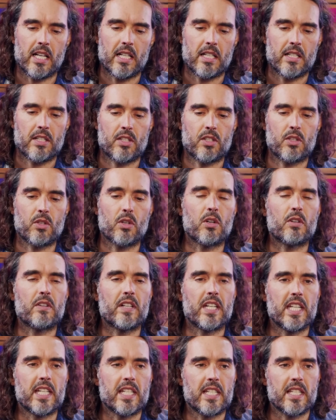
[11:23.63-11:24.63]

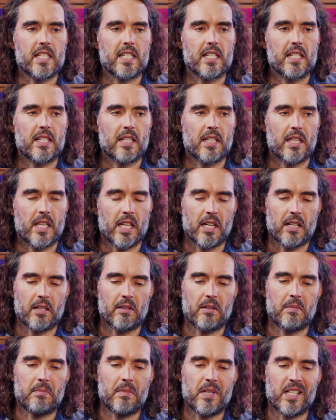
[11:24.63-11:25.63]
stories that
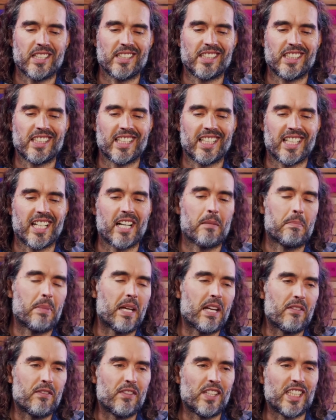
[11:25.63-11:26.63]
are emergent, that are
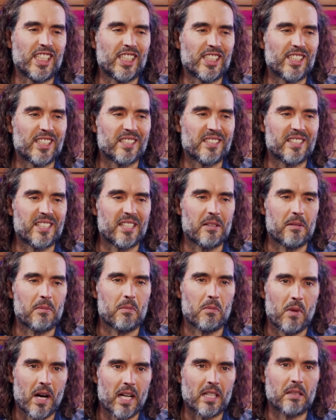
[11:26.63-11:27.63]
beneficial to
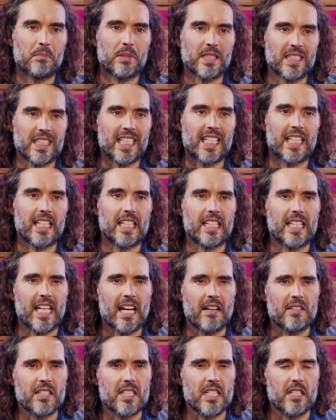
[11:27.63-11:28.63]
one particular
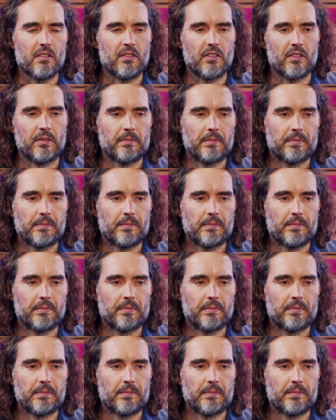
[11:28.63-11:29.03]
narrative?